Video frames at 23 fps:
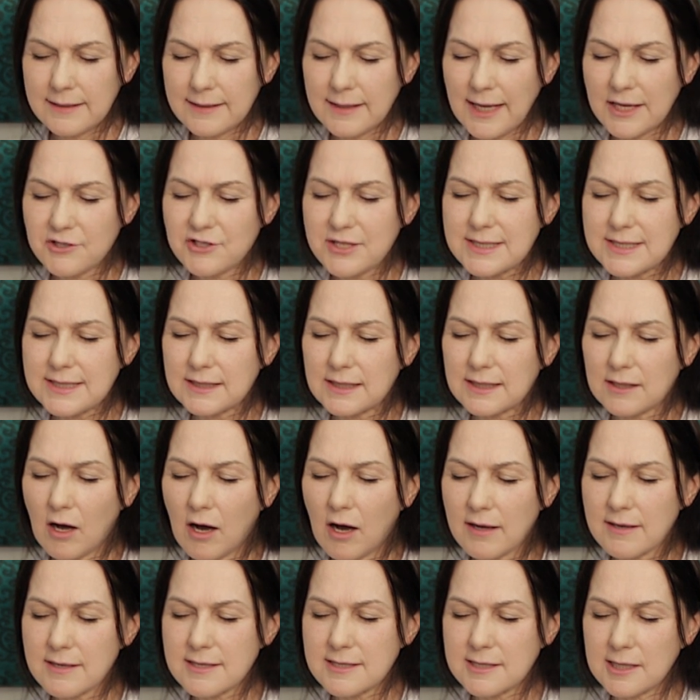not just
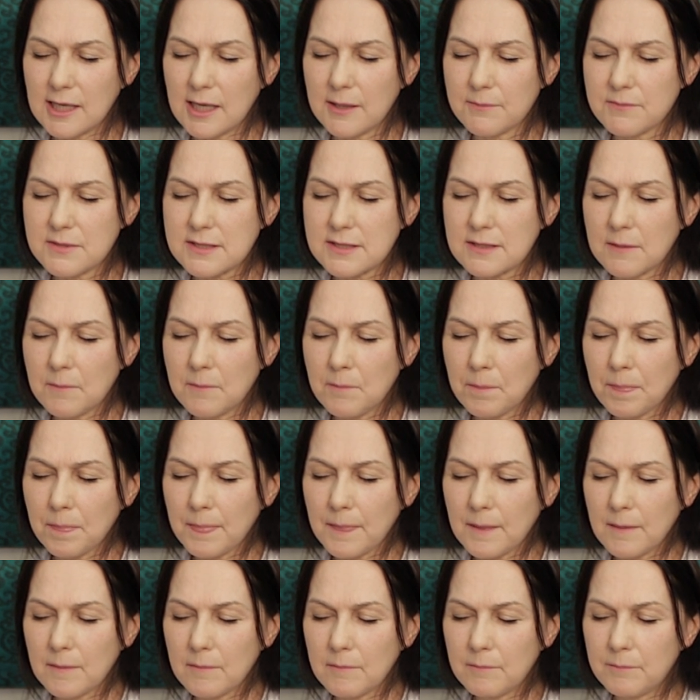concepts,
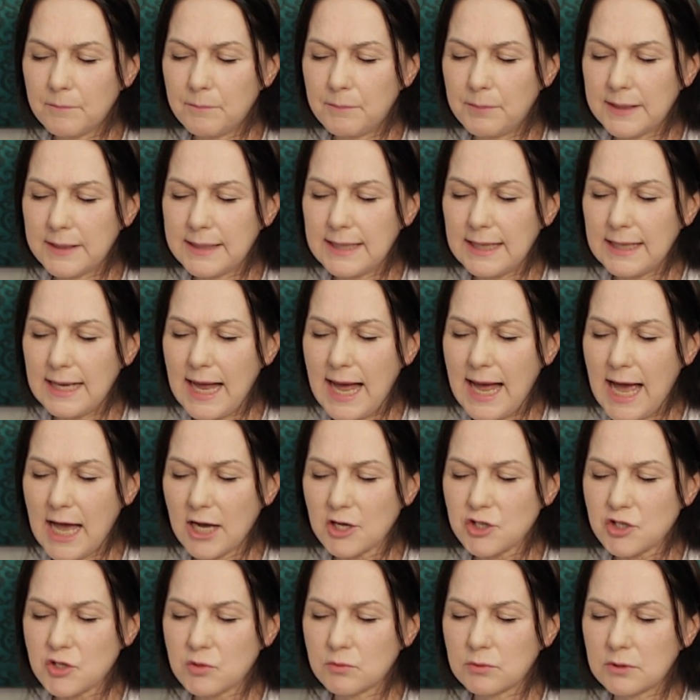but
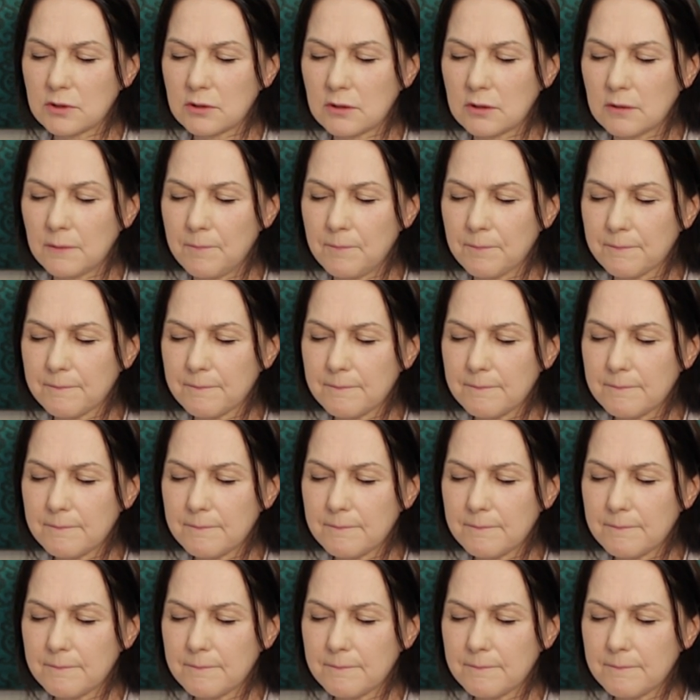actual